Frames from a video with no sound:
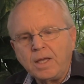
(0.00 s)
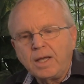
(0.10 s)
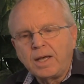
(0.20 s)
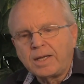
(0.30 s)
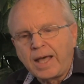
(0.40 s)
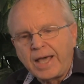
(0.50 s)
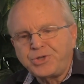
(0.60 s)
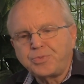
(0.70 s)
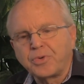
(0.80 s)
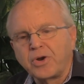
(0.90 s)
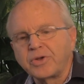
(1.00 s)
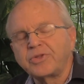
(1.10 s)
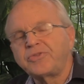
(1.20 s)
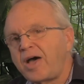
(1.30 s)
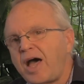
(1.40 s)
An iceberg,
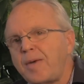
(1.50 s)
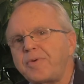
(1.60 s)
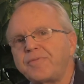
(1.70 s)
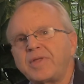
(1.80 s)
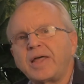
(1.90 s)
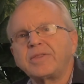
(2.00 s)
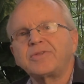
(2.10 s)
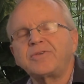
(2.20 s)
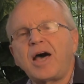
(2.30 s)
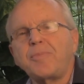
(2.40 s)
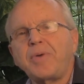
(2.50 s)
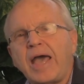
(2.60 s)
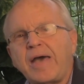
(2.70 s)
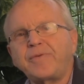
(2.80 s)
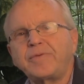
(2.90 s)
the top
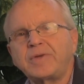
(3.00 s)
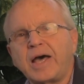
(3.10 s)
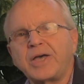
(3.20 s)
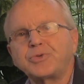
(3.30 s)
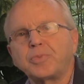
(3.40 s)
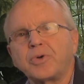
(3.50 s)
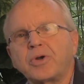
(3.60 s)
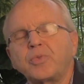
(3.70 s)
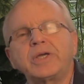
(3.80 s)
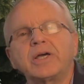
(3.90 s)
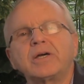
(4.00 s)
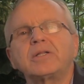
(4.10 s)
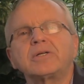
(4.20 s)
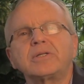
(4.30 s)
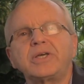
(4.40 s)
half of an iceberg, we can
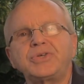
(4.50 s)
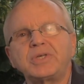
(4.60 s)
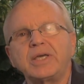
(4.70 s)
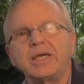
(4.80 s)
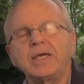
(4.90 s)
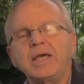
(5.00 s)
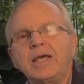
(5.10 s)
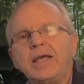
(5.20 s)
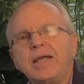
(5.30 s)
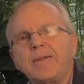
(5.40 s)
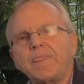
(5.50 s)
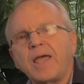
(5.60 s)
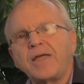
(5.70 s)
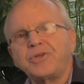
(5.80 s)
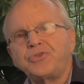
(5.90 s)
clearly see.
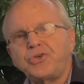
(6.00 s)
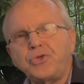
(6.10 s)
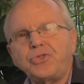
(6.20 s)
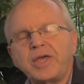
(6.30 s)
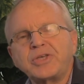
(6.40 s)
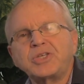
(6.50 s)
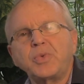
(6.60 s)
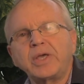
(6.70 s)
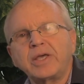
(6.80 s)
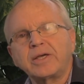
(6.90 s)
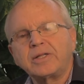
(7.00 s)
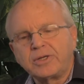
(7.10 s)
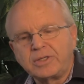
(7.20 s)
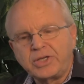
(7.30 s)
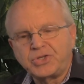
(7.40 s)
And the two things that we can
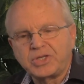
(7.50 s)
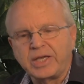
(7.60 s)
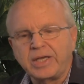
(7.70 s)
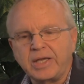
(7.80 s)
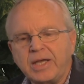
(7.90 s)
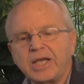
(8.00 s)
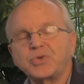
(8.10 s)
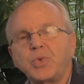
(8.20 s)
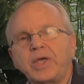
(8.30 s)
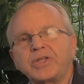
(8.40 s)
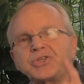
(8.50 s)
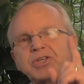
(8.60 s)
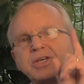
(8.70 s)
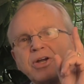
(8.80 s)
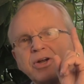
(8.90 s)
clearly see is we can
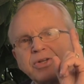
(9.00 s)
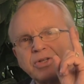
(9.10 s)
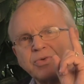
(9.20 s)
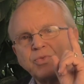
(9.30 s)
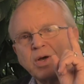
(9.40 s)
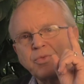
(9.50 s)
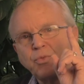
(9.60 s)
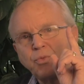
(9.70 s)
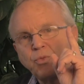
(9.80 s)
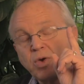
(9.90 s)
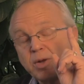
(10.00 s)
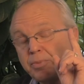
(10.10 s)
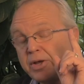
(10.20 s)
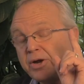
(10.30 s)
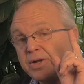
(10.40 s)
see our what
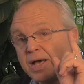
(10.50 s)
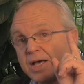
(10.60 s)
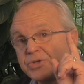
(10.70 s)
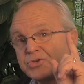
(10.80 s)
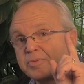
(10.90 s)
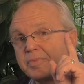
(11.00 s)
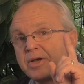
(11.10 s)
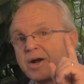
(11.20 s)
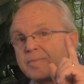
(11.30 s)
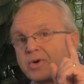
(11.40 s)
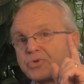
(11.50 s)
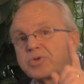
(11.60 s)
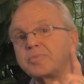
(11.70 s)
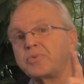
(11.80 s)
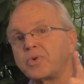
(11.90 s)
appear to us to be our
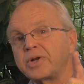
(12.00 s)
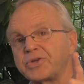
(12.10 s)
most important